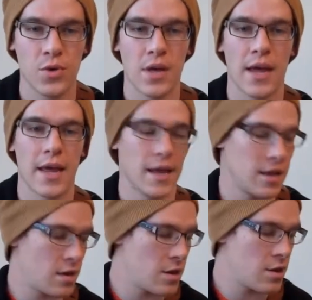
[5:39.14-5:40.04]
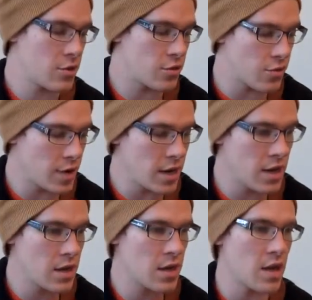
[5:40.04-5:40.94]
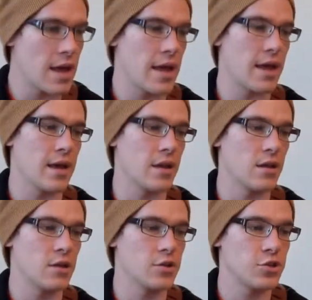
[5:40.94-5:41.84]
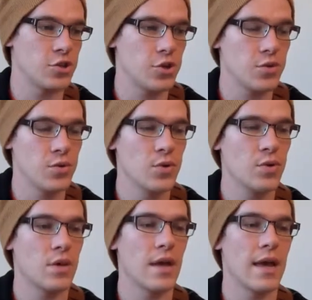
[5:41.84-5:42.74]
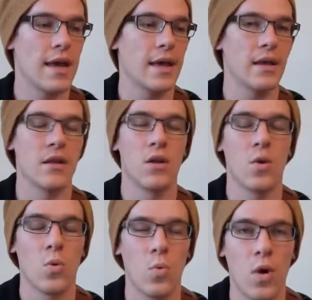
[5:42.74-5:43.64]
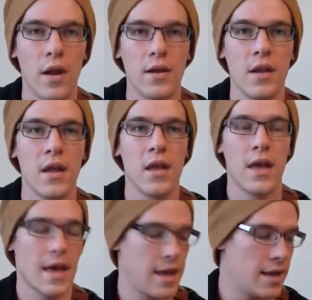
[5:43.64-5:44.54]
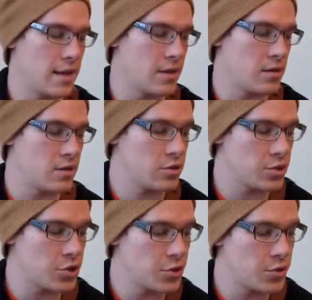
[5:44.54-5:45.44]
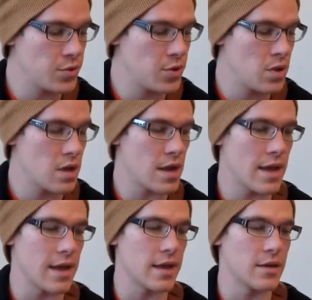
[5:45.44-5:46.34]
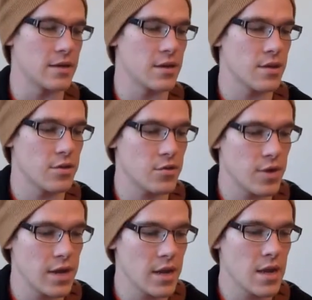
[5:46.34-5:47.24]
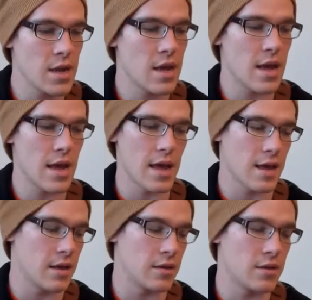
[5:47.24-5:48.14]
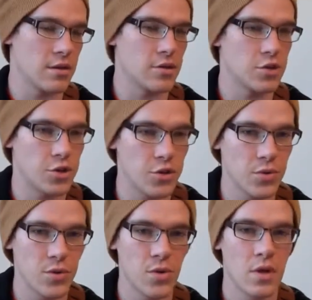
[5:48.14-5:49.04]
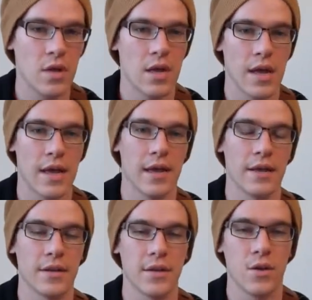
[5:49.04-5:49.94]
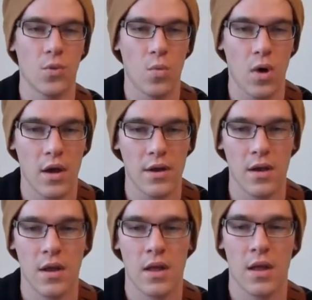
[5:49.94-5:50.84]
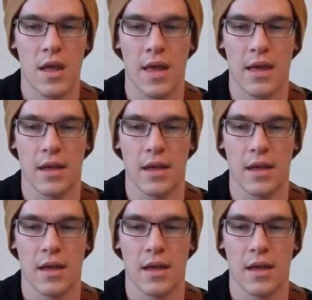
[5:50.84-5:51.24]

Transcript: and 3 and 2 and 1 and 2 and 3 and 2 and 1 and